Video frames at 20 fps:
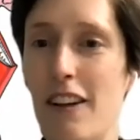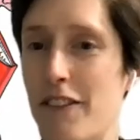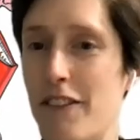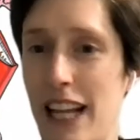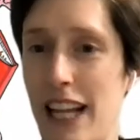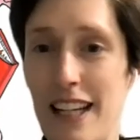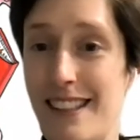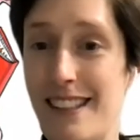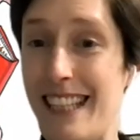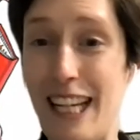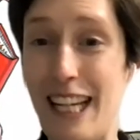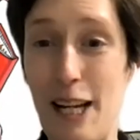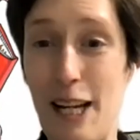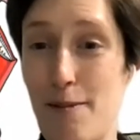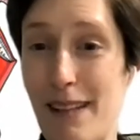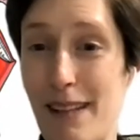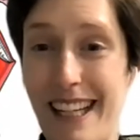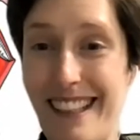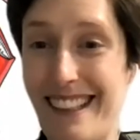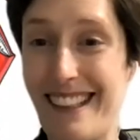of that is
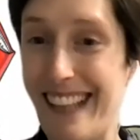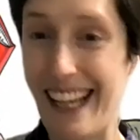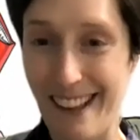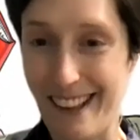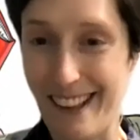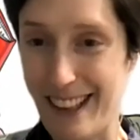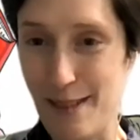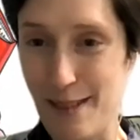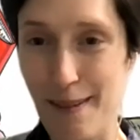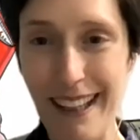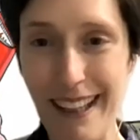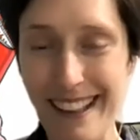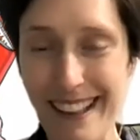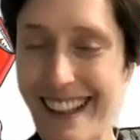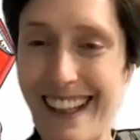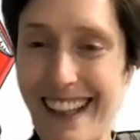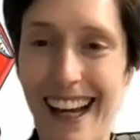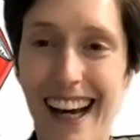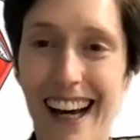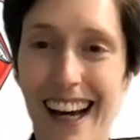taking place later this
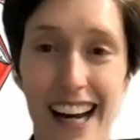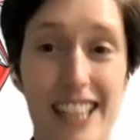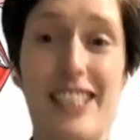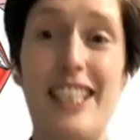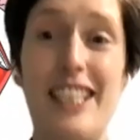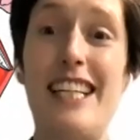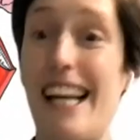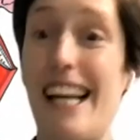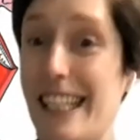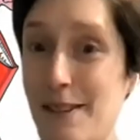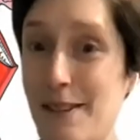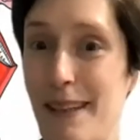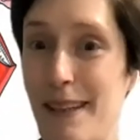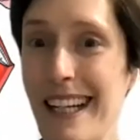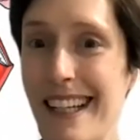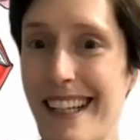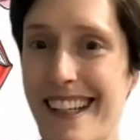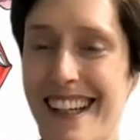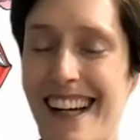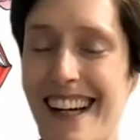month, uh, actually next
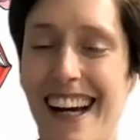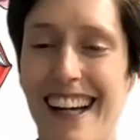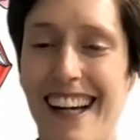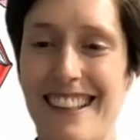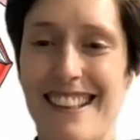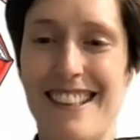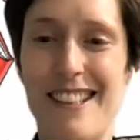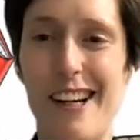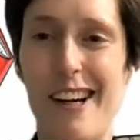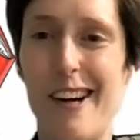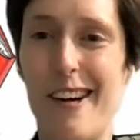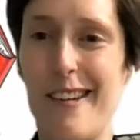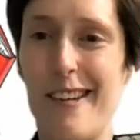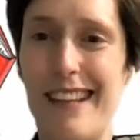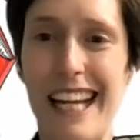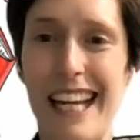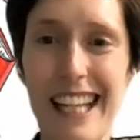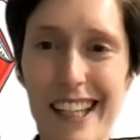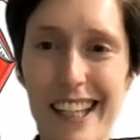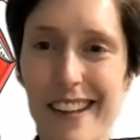week. And so
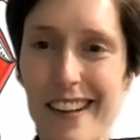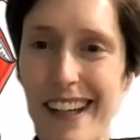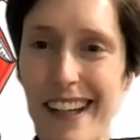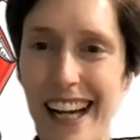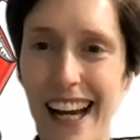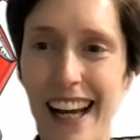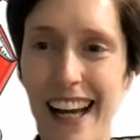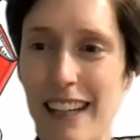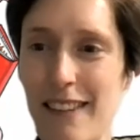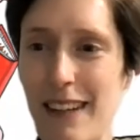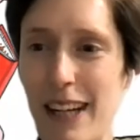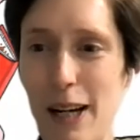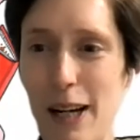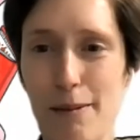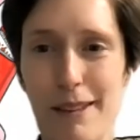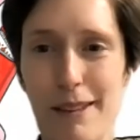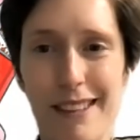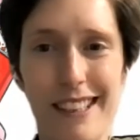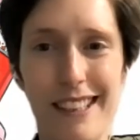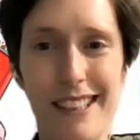thank you again, and we
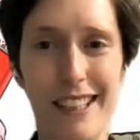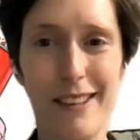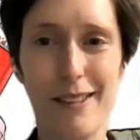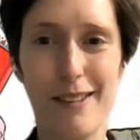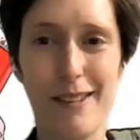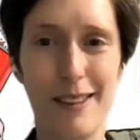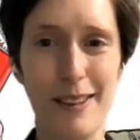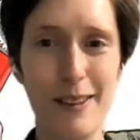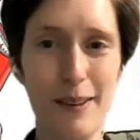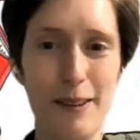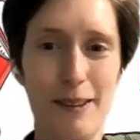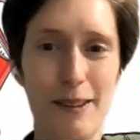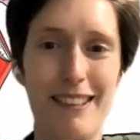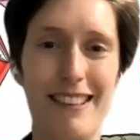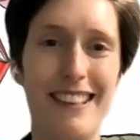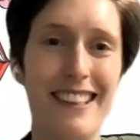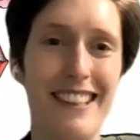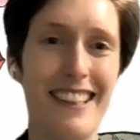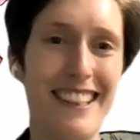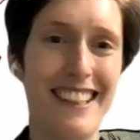hope to see you
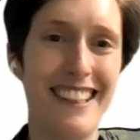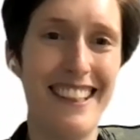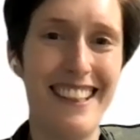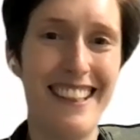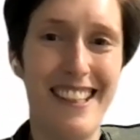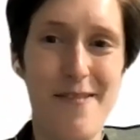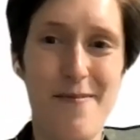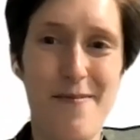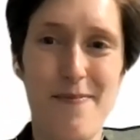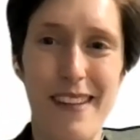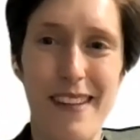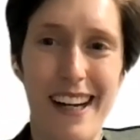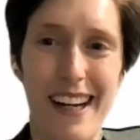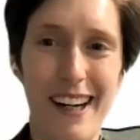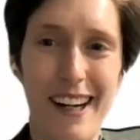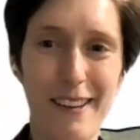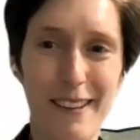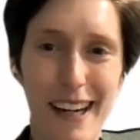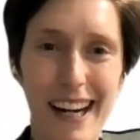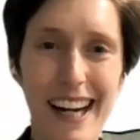soon.
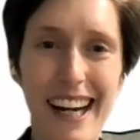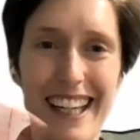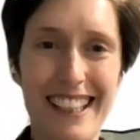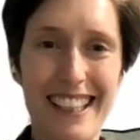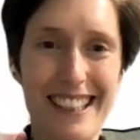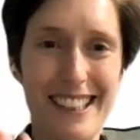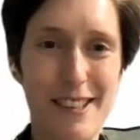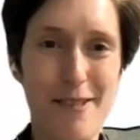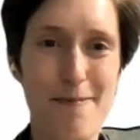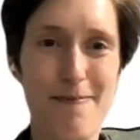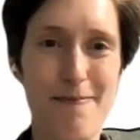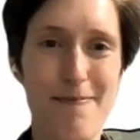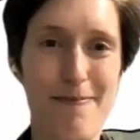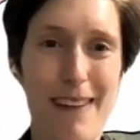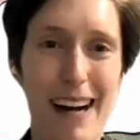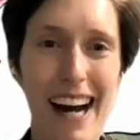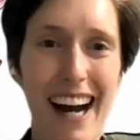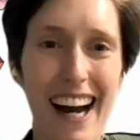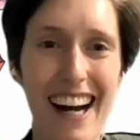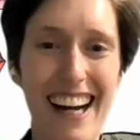All right.
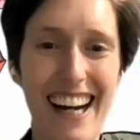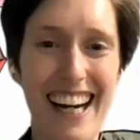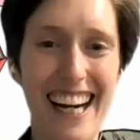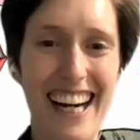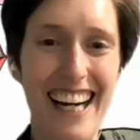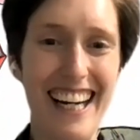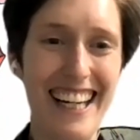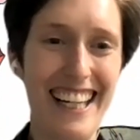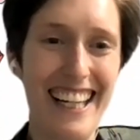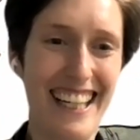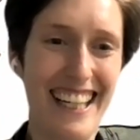Bye.